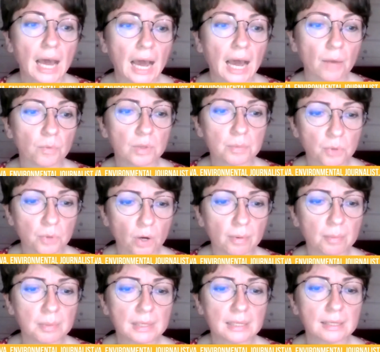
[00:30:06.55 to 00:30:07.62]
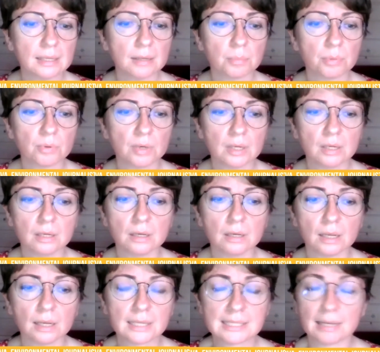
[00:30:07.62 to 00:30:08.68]
I will probably bring
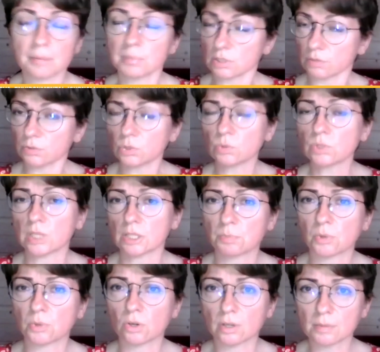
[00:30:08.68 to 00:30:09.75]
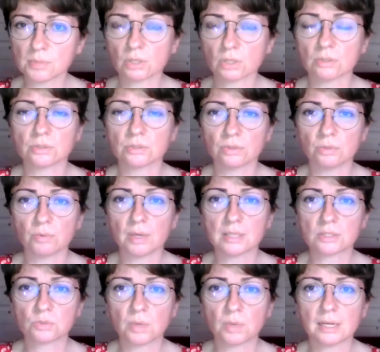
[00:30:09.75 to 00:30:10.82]
examples of two such programs, also the
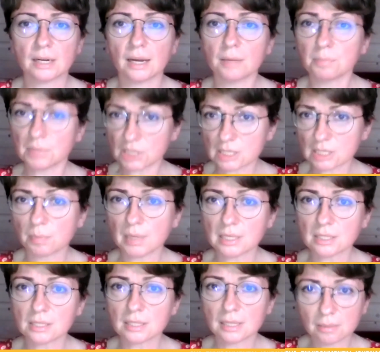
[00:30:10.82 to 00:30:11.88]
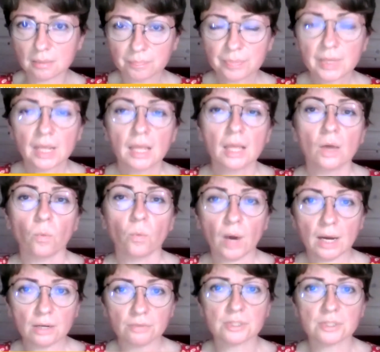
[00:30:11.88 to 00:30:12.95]
ones where I participated in.
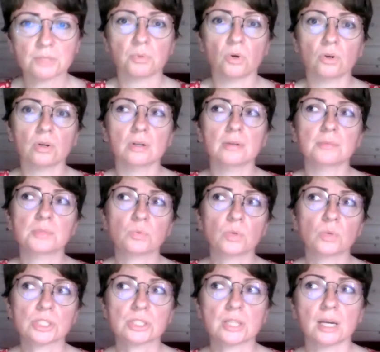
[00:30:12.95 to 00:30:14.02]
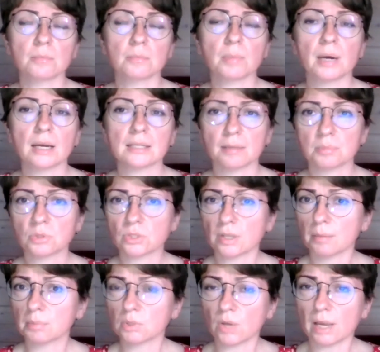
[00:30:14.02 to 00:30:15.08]
One of these programs was done by
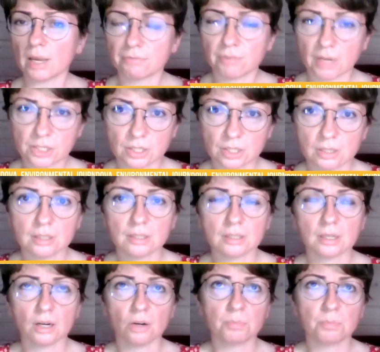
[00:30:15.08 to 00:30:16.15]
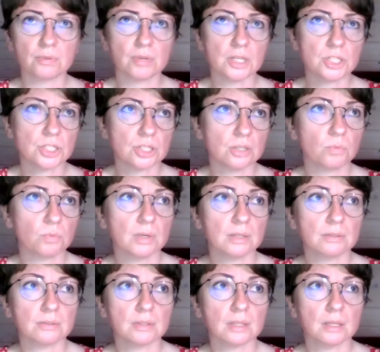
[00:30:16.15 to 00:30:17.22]
WWF Russia in cooperation
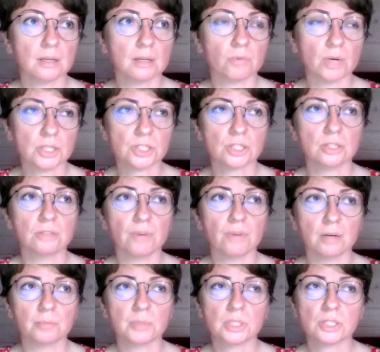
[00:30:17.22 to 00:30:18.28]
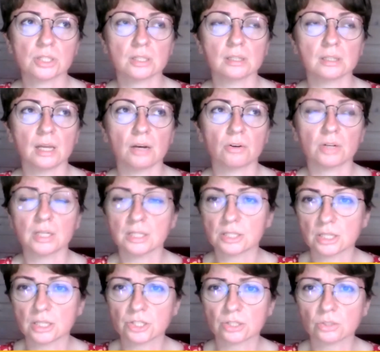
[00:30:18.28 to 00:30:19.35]
with the Russian environmental
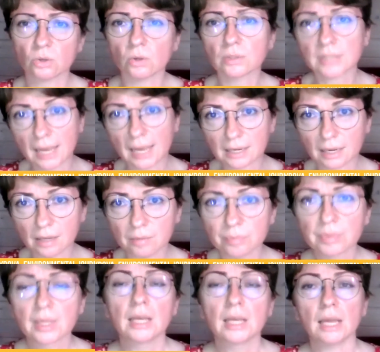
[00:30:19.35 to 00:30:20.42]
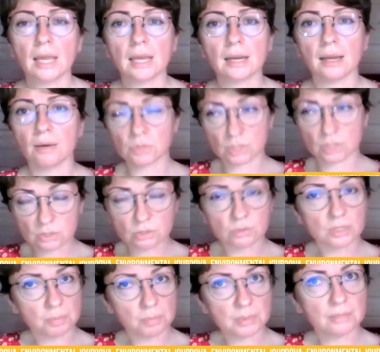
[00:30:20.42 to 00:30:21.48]
organization called ECHA. And I was also
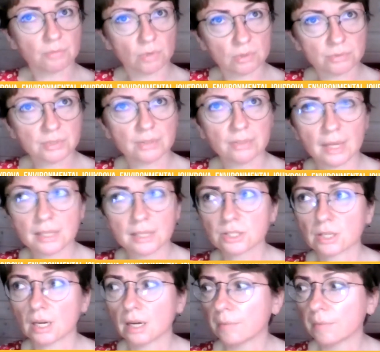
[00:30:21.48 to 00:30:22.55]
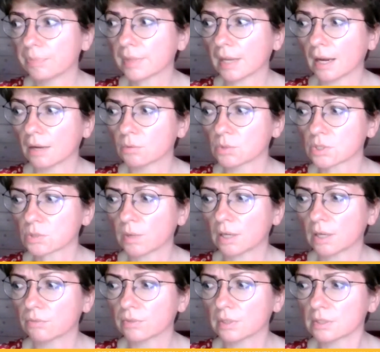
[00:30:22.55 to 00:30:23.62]
deeply involved in that. I was one
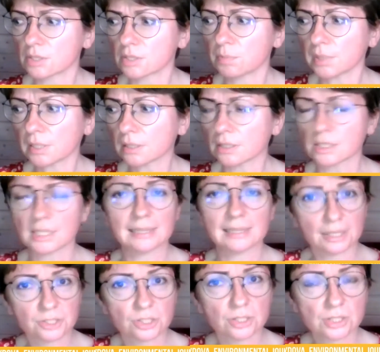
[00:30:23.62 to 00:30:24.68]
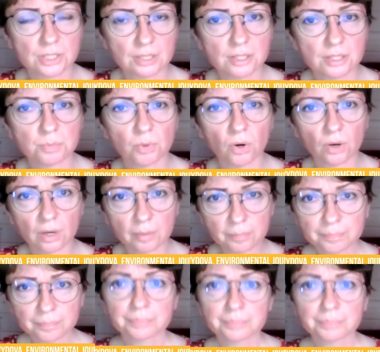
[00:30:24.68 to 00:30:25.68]
of the speakers and lecturers in this program.